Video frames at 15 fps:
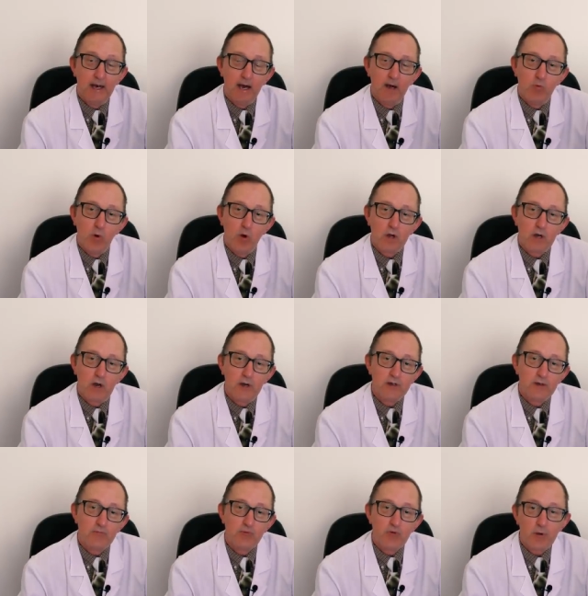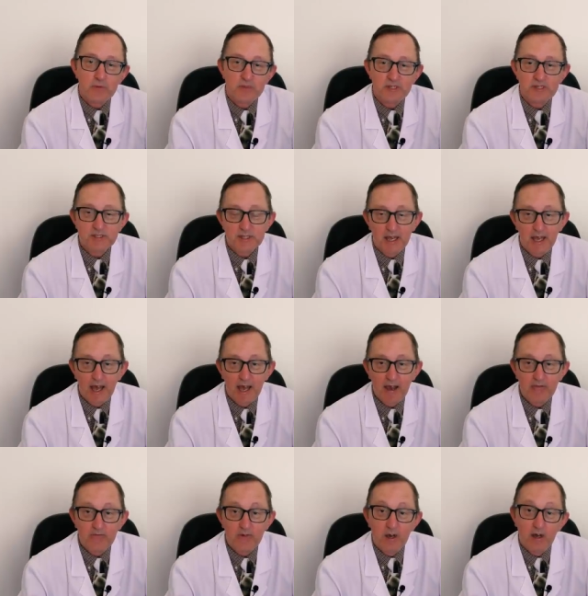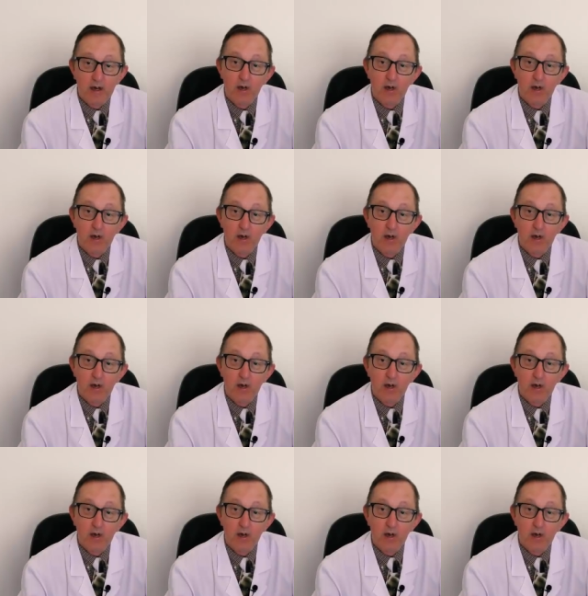and what kind of properties they have